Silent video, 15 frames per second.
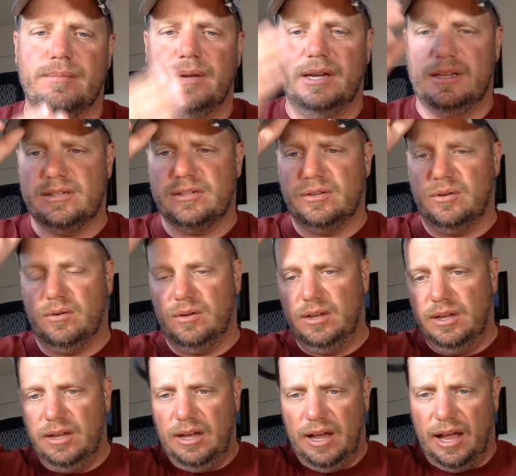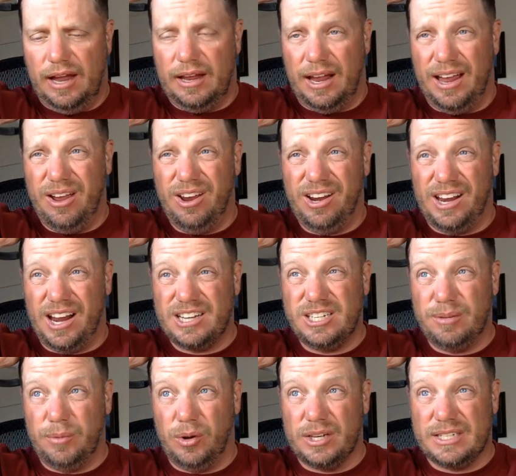and so I actually
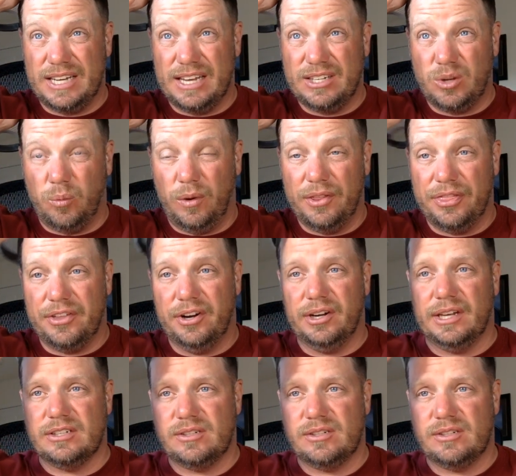am only staying till 1:30,